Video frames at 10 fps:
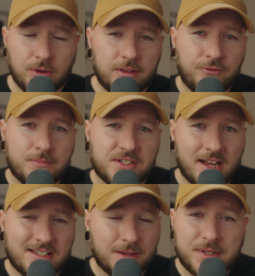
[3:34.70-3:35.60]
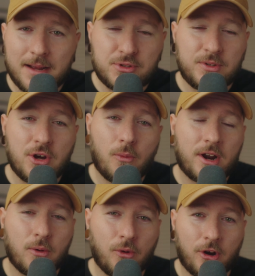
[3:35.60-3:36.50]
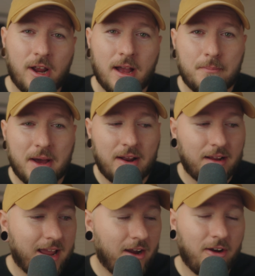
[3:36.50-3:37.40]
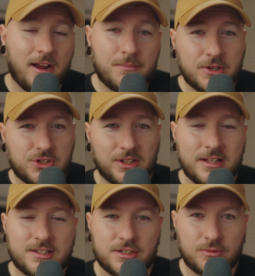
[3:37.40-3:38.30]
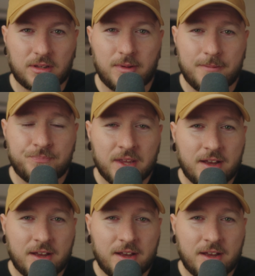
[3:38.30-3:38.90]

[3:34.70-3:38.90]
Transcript: on the flip side, sometimes we don't want to worry about carrying a bunch of lenses with me.